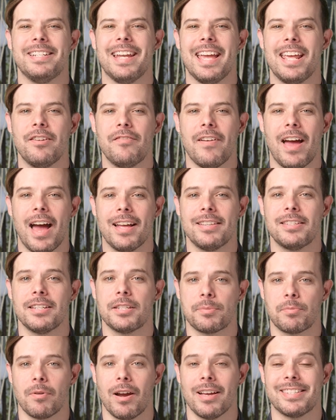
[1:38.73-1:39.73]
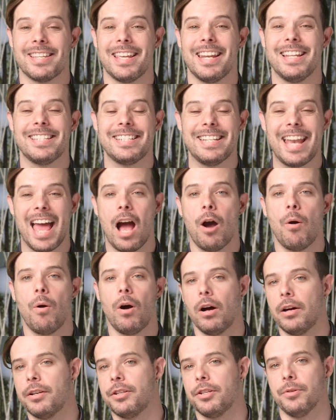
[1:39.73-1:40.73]
native Ads Express and is now
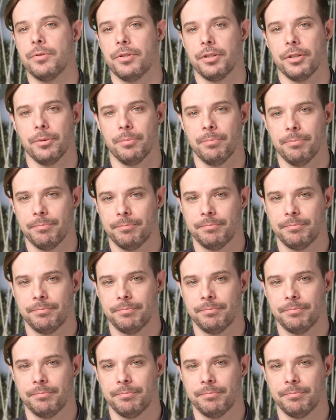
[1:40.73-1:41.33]
on YouTube.